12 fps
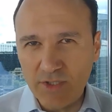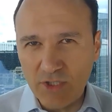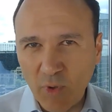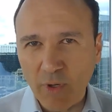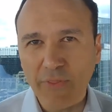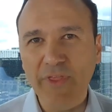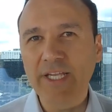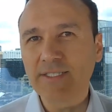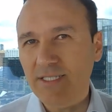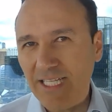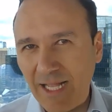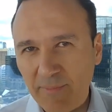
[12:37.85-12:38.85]
do more things,
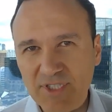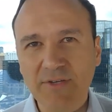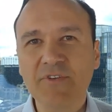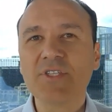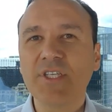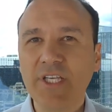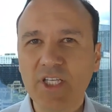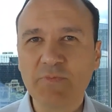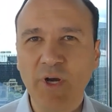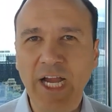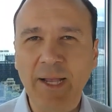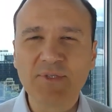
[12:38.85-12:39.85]
establish different skills,
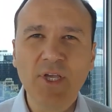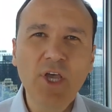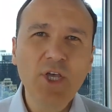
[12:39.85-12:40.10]
perhaps.